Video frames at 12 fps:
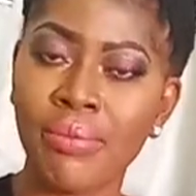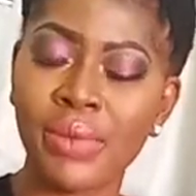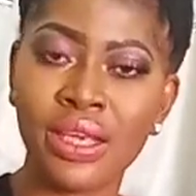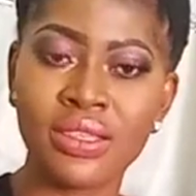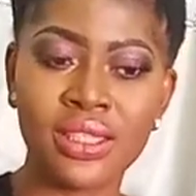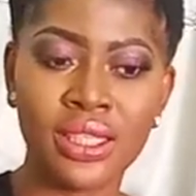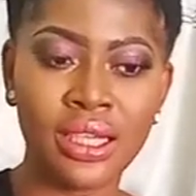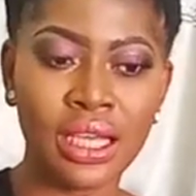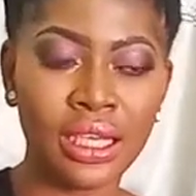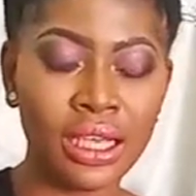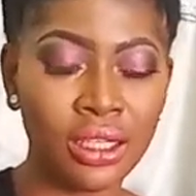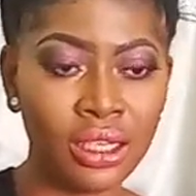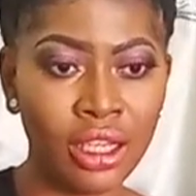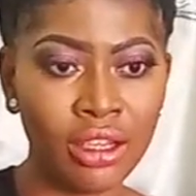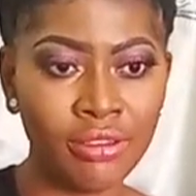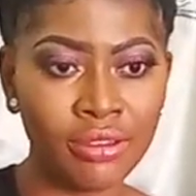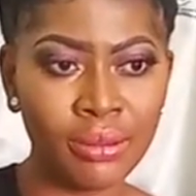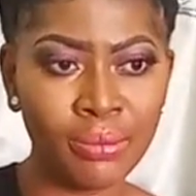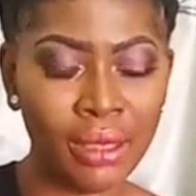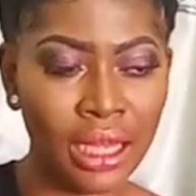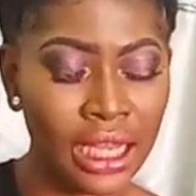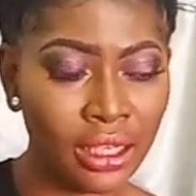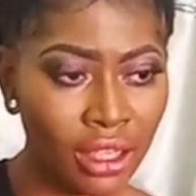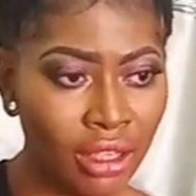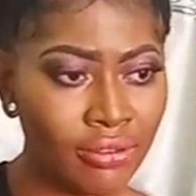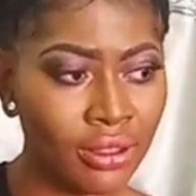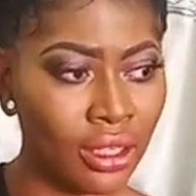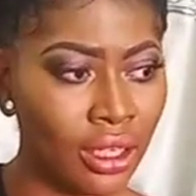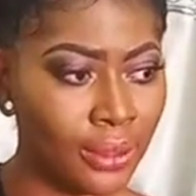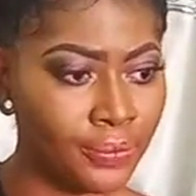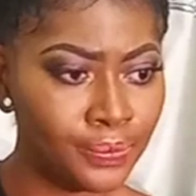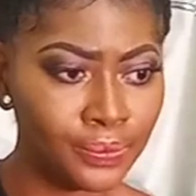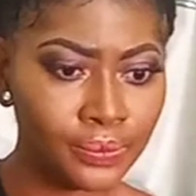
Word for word: amazing and i love the i love the